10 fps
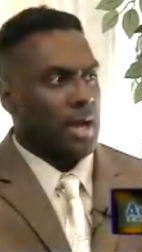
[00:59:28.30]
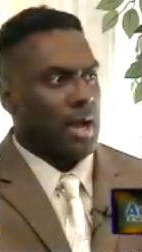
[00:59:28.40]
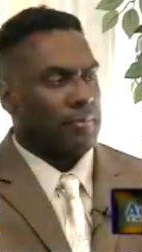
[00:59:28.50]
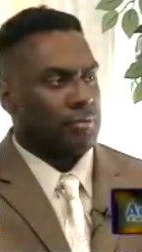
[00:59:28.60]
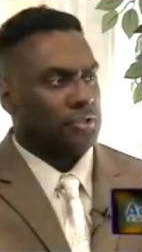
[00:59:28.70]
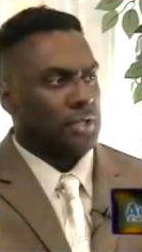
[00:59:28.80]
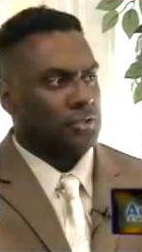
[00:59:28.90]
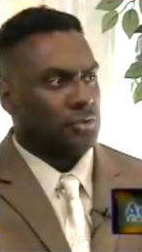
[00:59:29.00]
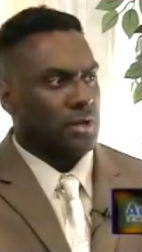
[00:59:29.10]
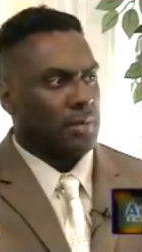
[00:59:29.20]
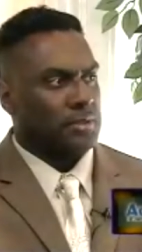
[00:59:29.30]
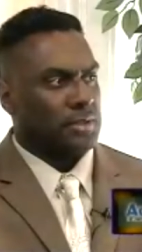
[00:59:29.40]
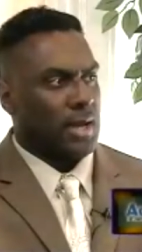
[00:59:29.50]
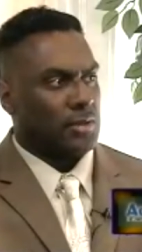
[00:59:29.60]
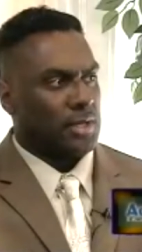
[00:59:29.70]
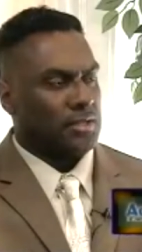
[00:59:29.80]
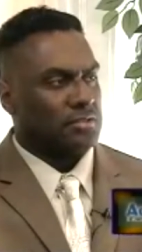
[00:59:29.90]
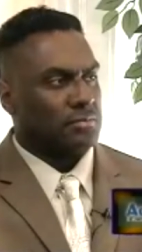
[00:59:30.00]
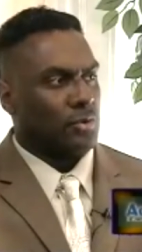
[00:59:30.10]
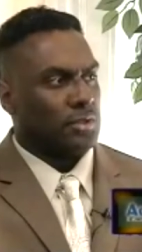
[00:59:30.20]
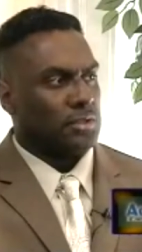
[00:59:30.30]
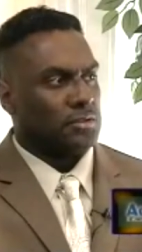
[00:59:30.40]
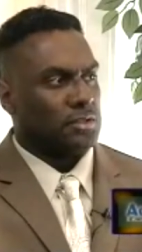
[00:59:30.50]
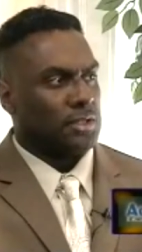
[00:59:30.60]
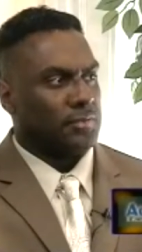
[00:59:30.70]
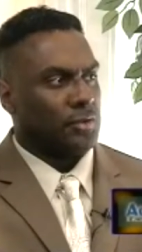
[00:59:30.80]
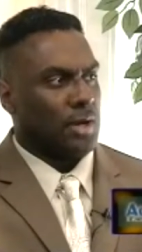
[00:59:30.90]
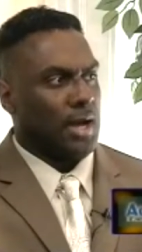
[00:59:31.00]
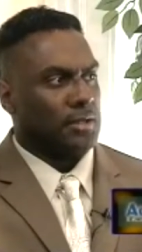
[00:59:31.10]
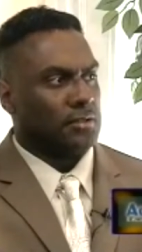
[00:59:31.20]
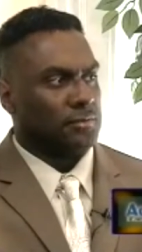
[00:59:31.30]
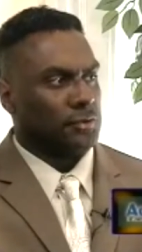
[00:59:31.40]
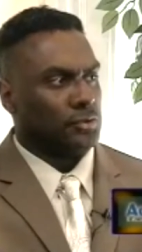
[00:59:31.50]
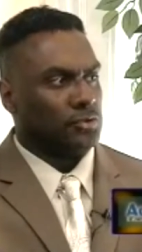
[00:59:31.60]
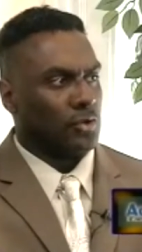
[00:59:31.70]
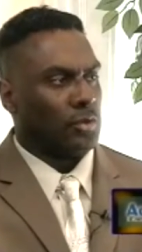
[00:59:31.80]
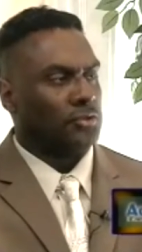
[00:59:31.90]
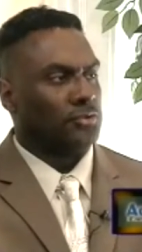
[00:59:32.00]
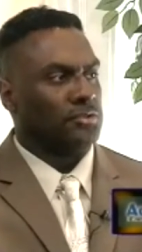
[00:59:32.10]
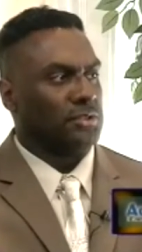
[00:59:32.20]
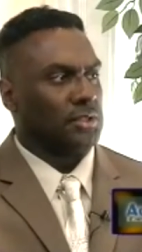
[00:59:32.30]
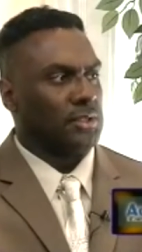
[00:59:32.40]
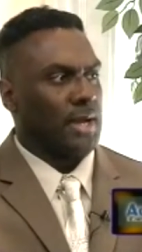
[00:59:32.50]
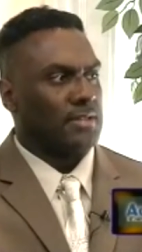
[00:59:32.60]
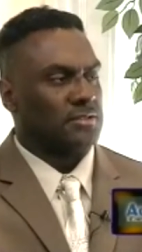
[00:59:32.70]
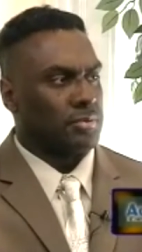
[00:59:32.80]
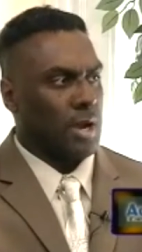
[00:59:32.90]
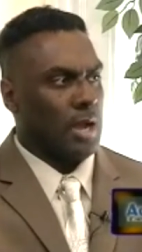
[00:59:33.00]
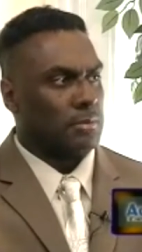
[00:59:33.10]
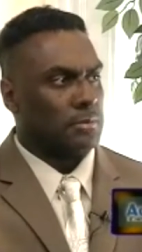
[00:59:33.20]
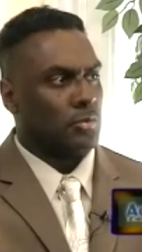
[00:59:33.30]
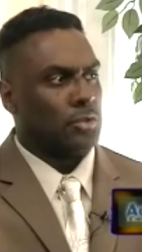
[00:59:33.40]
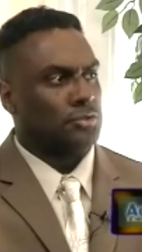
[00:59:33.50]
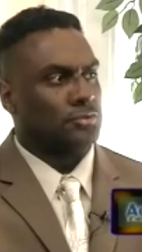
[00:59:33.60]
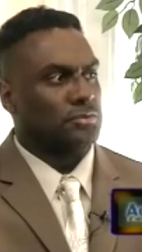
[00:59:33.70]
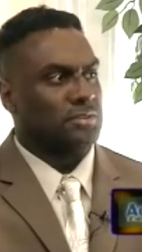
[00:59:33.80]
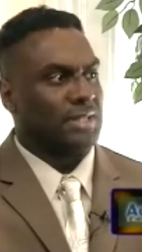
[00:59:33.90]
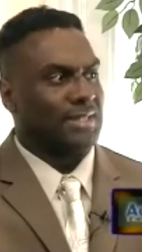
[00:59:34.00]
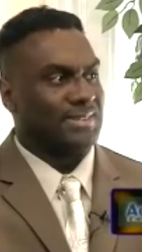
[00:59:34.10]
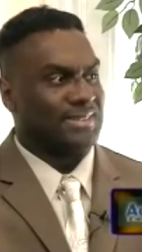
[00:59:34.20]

I appreciate you coming down here this morning to give your honest views on what you see as the problem and what you think